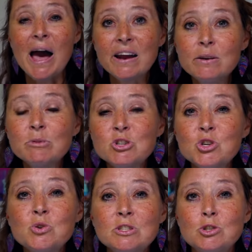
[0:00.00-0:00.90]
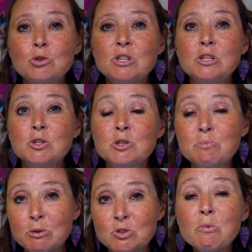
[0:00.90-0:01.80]
hack number 2 is using
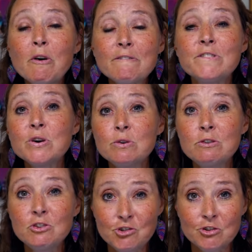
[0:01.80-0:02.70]
disposable food